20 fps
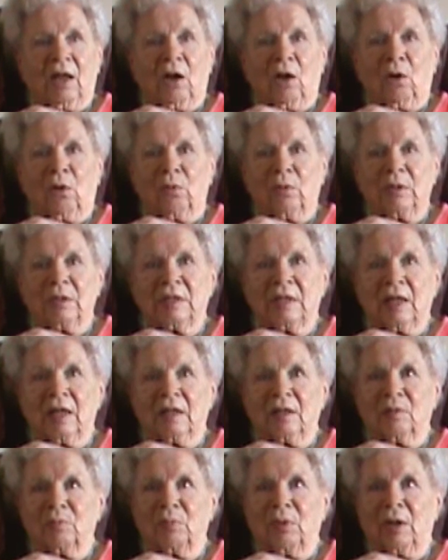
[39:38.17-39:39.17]
Always
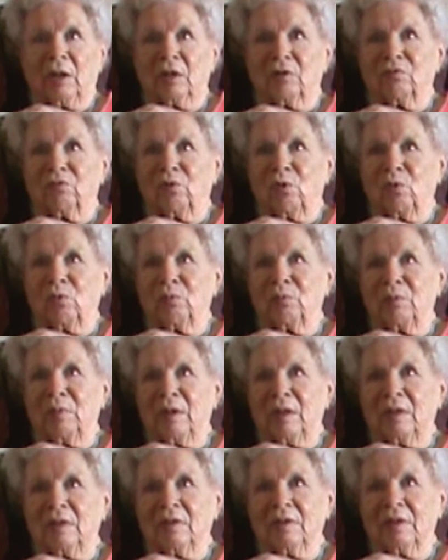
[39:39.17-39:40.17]
had a pot of
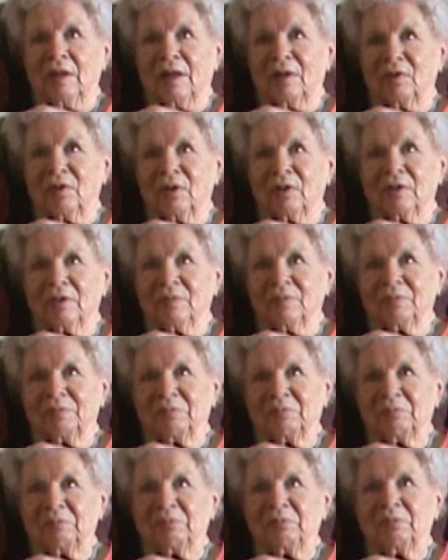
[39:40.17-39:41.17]
oatmeal on
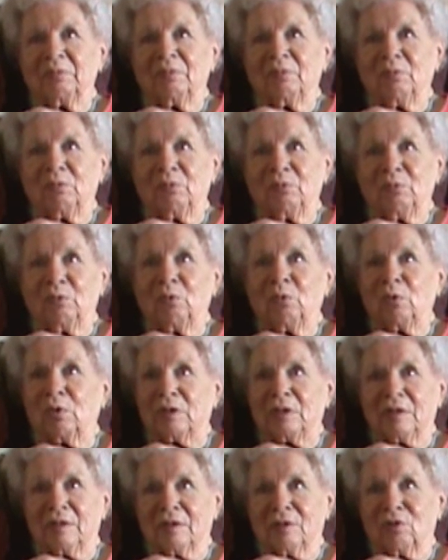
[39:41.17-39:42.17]
the
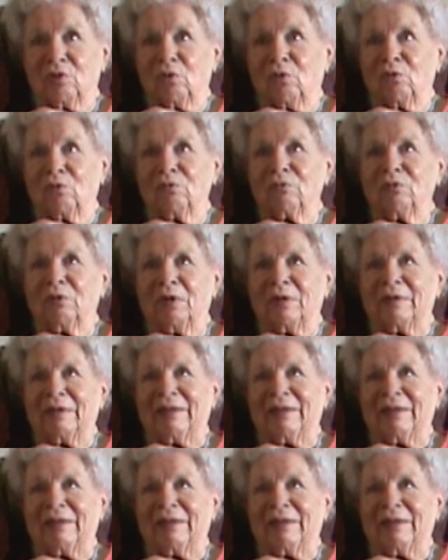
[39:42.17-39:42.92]
wood stove.